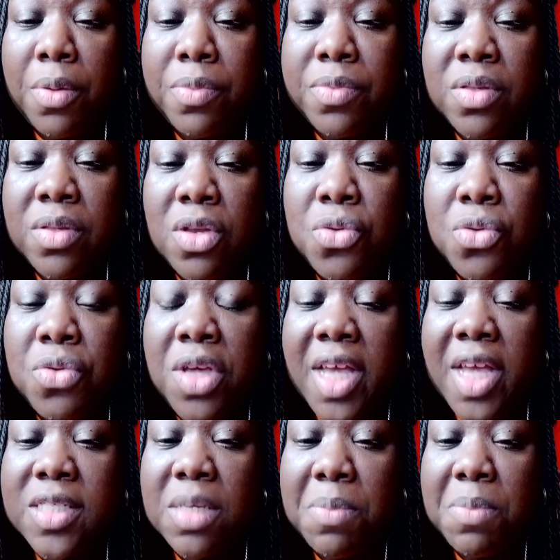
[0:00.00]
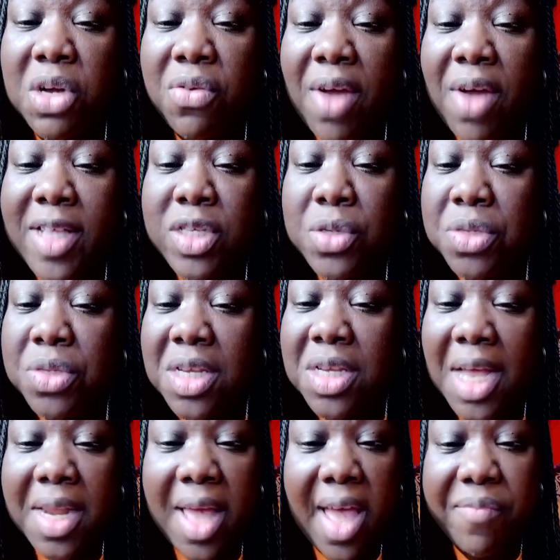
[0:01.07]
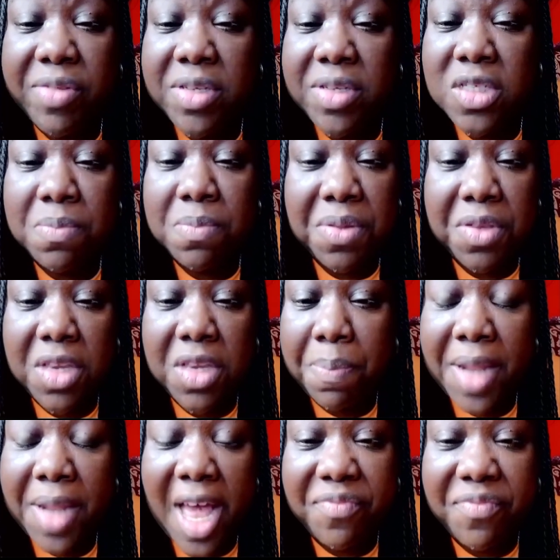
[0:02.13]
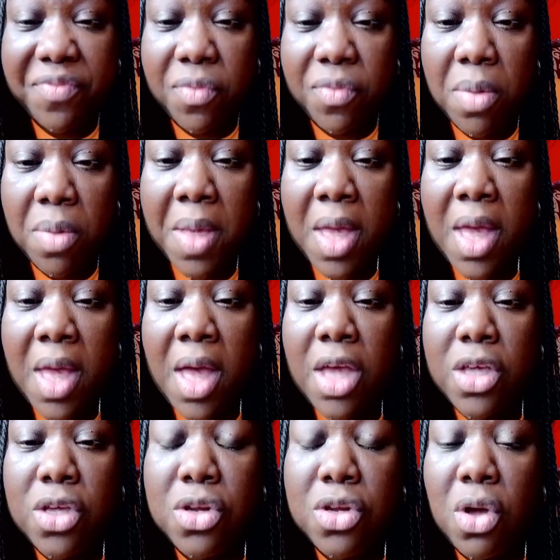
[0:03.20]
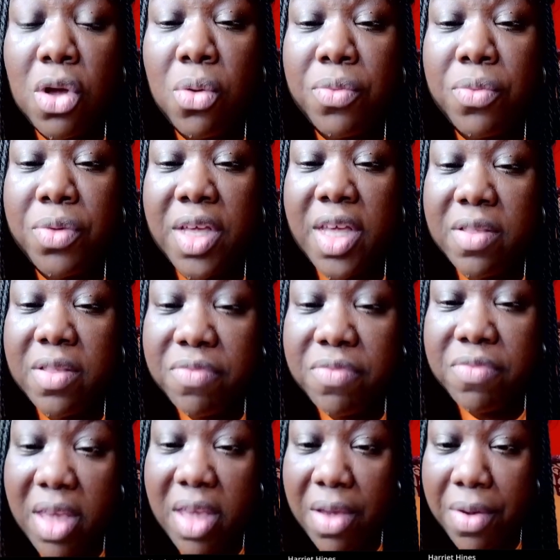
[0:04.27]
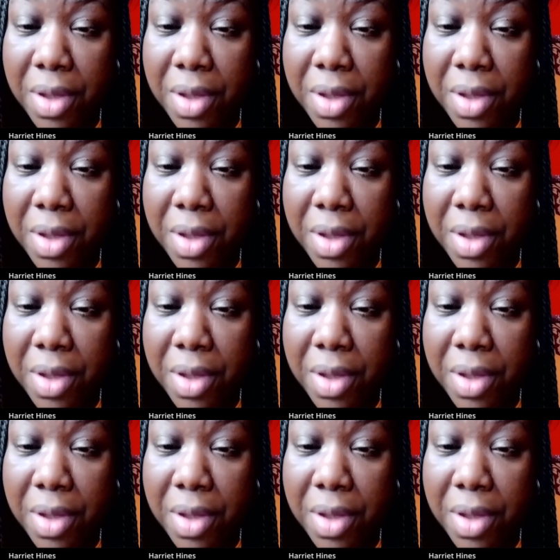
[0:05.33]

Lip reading: the New Kings Democrats, who did not have a disability platform, in their